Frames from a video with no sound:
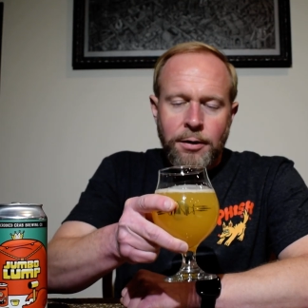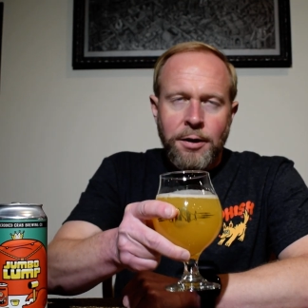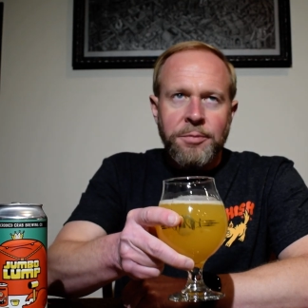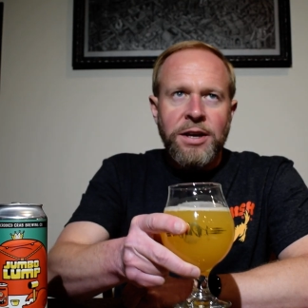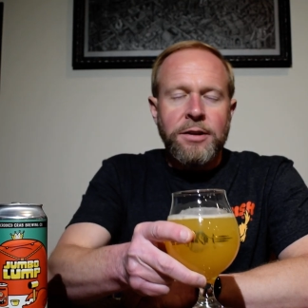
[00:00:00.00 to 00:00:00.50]

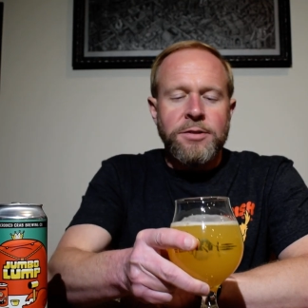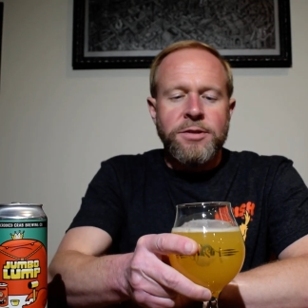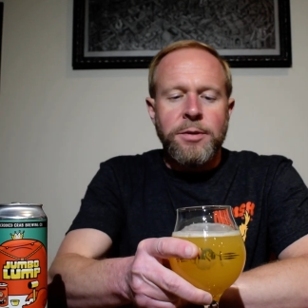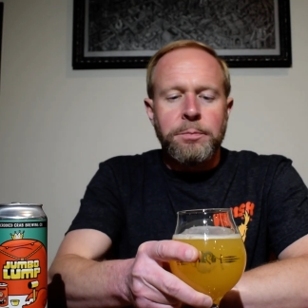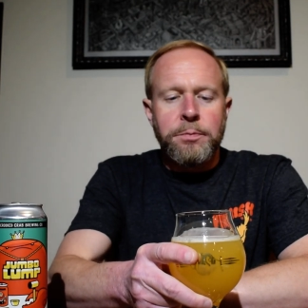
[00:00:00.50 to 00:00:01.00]
I'm getting
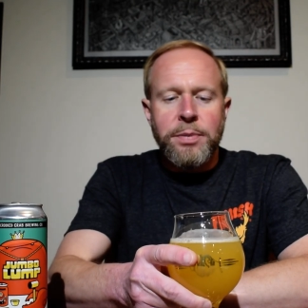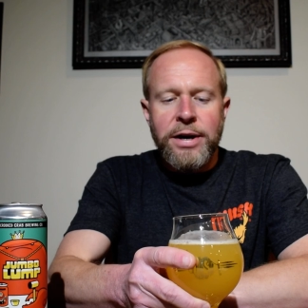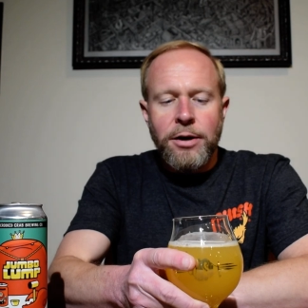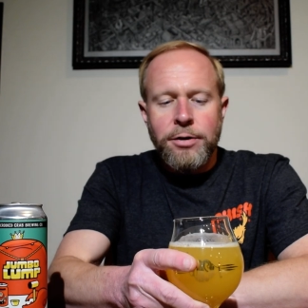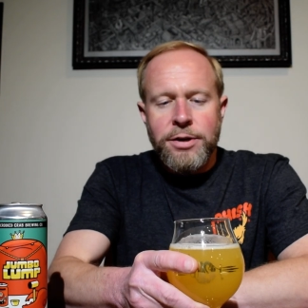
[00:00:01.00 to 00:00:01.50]
some
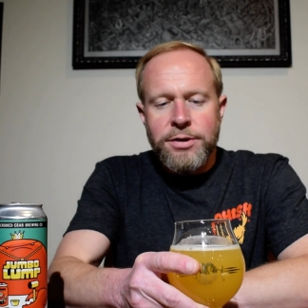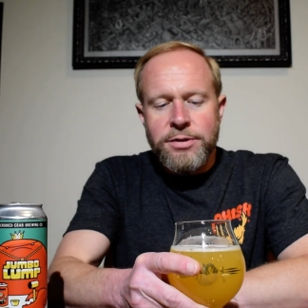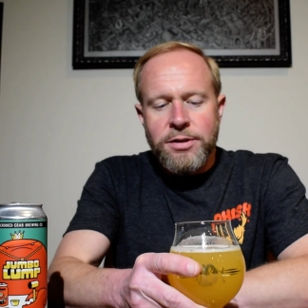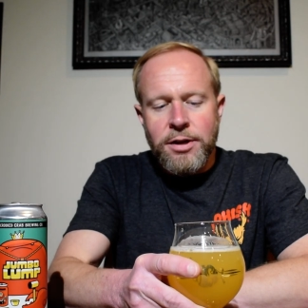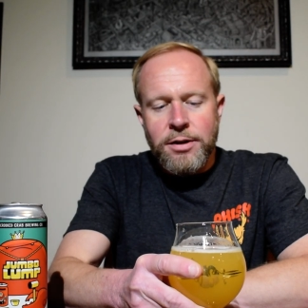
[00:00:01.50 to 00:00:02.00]

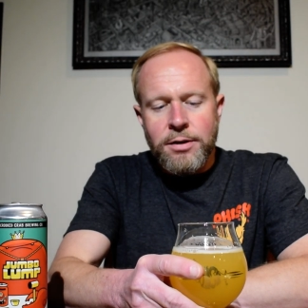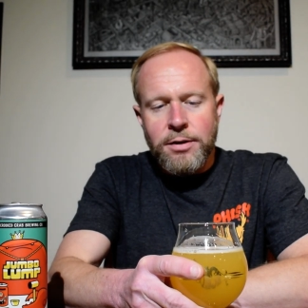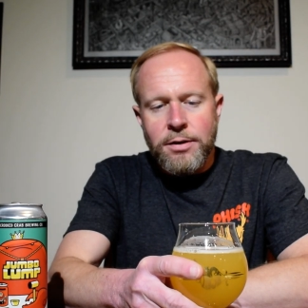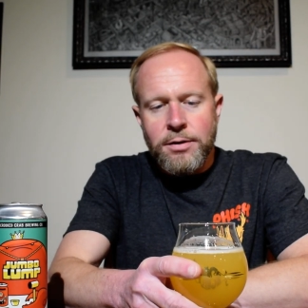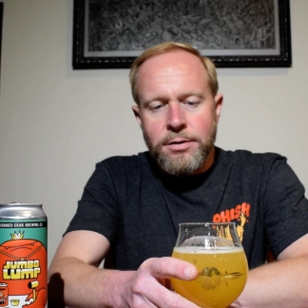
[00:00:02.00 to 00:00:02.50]
berries, like
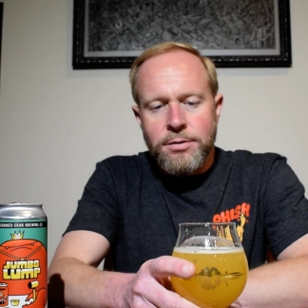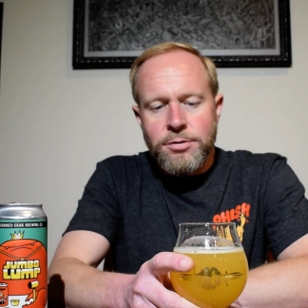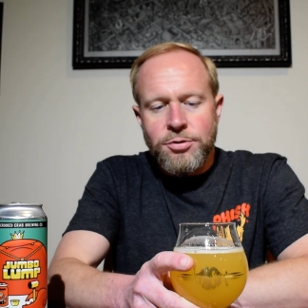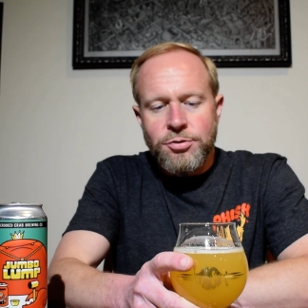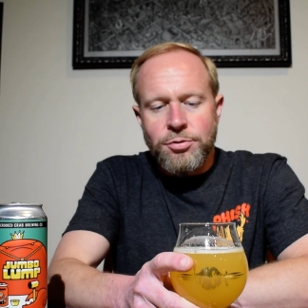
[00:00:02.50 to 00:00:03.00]
a
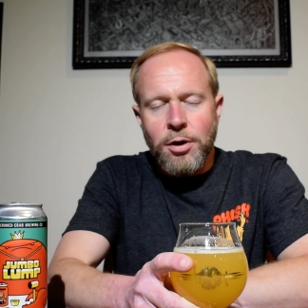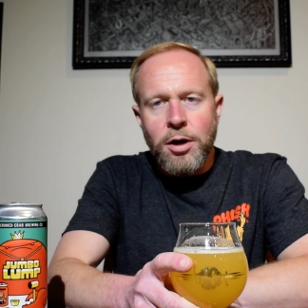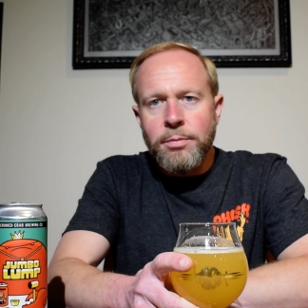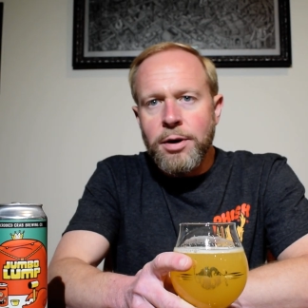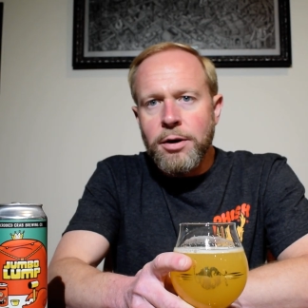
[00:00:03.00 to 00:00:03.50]

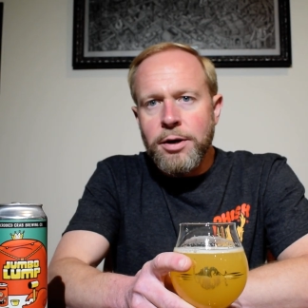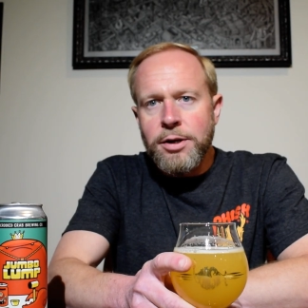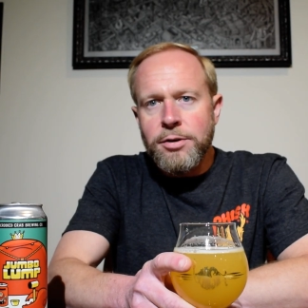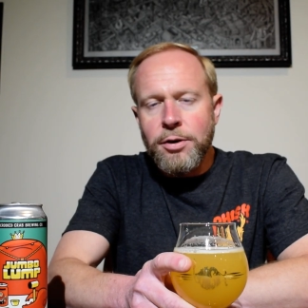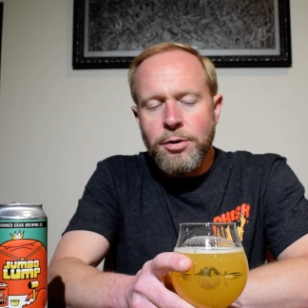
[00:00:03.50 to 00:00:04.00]
strawberry
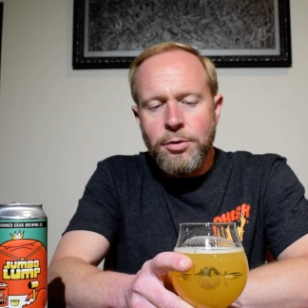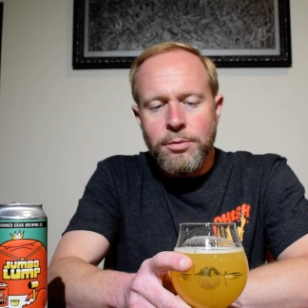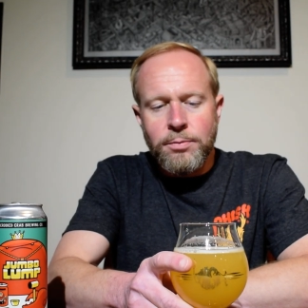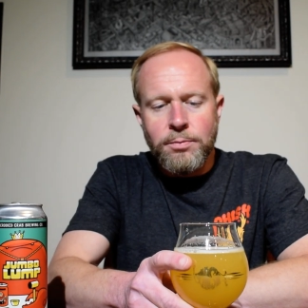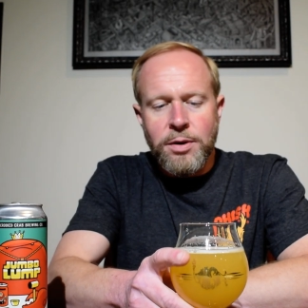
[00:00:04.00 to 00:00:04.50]
note,
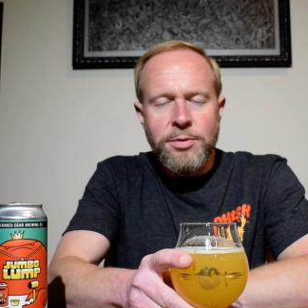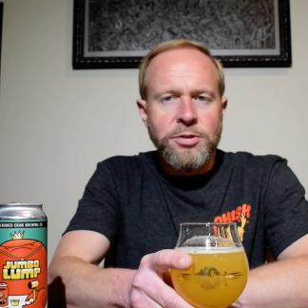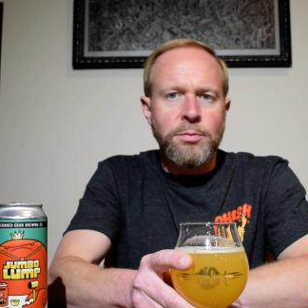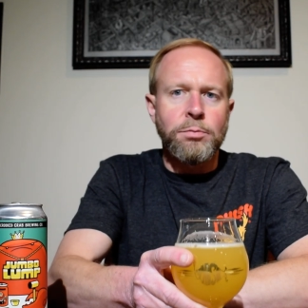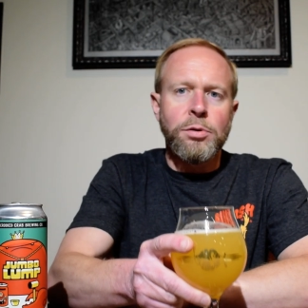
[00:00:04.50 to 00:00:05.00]
and maybe
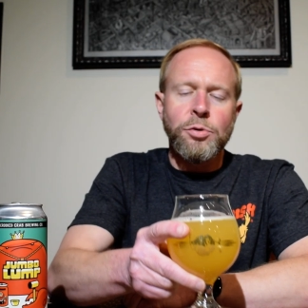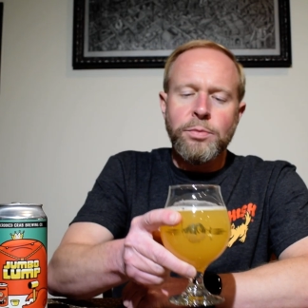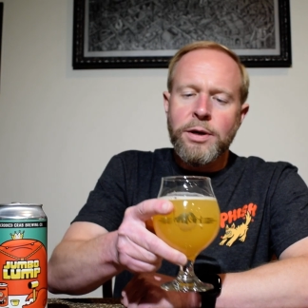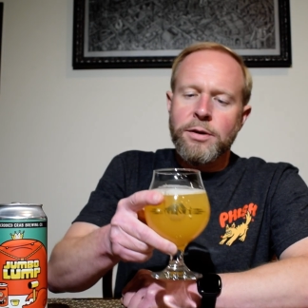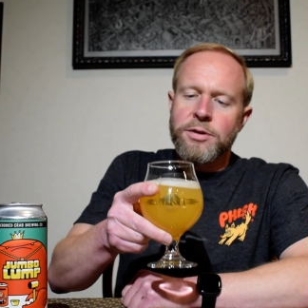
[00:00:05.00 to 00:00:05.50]
some
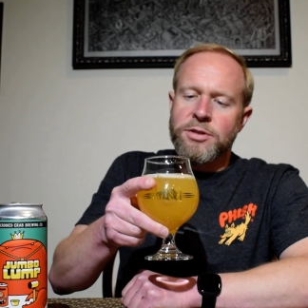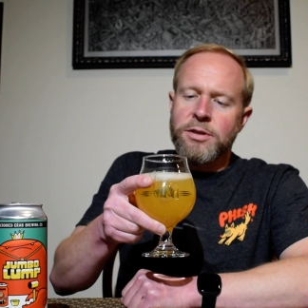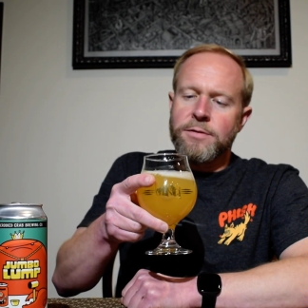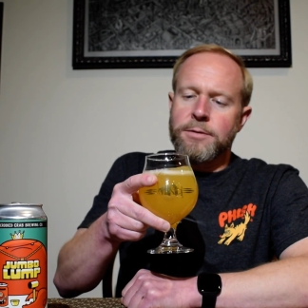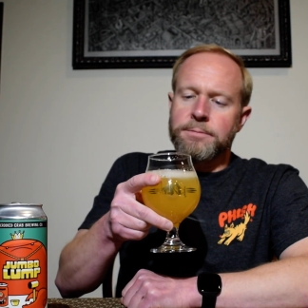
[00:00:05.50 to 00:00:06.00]
blueberries
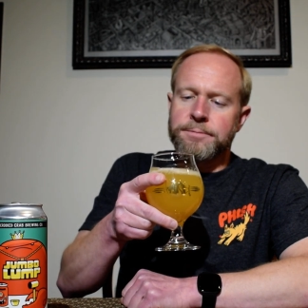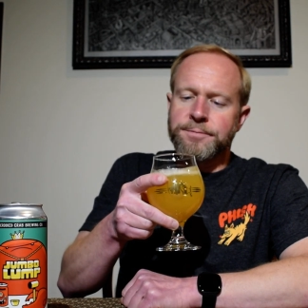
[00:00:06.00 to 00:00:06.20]
even.